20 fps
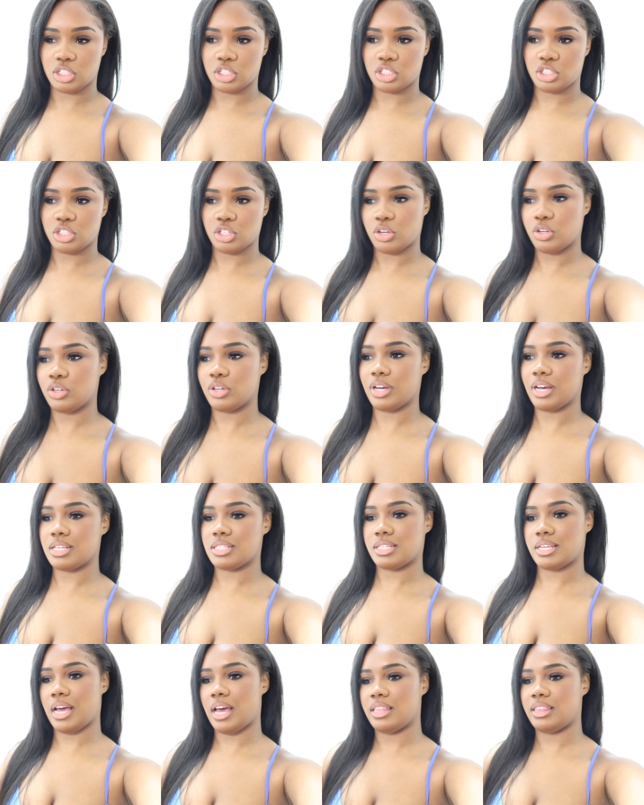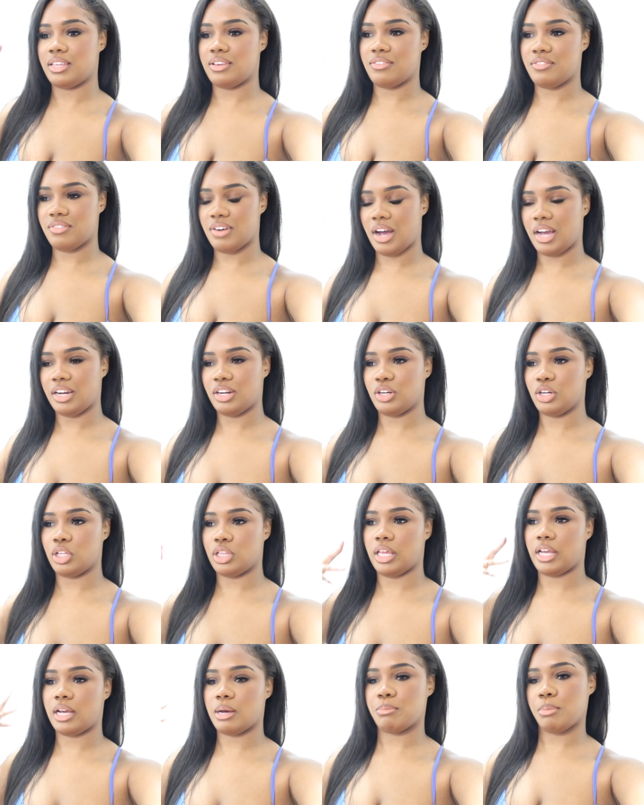show you guys again the final
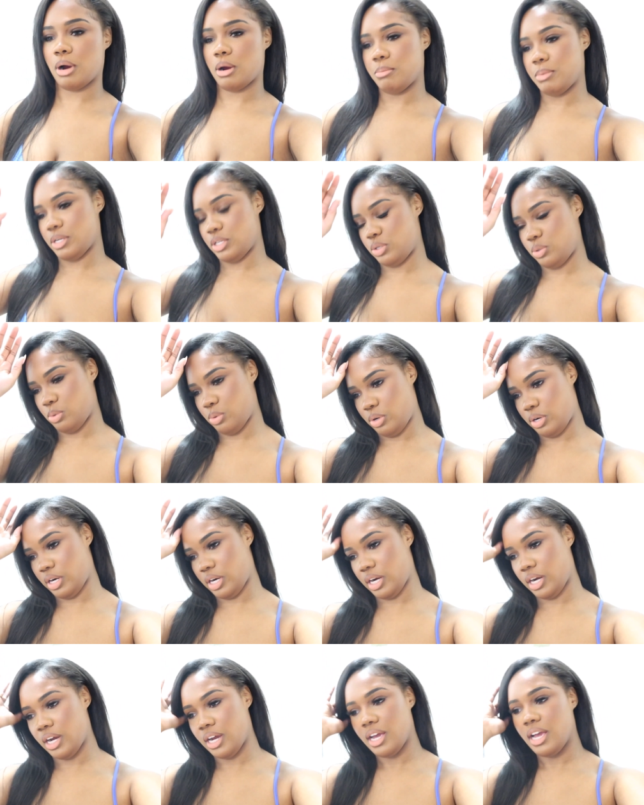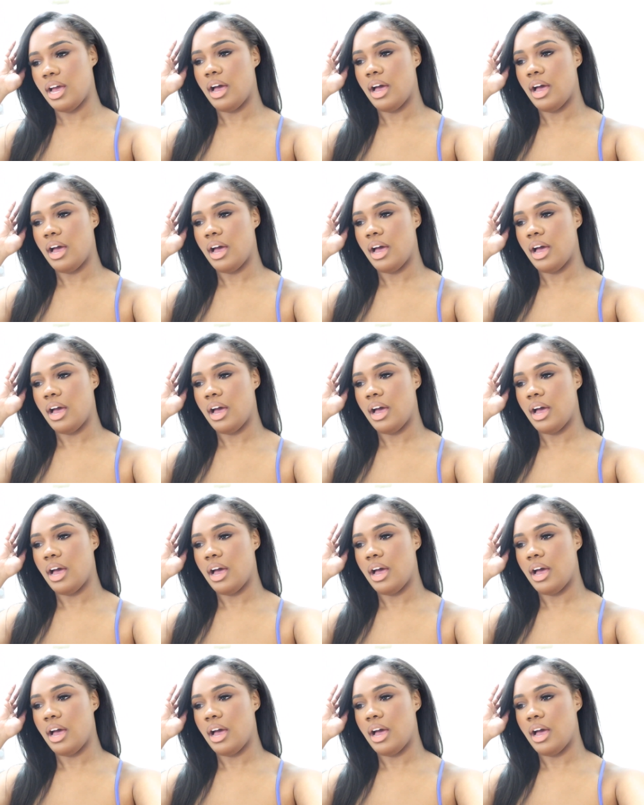like apartment tour.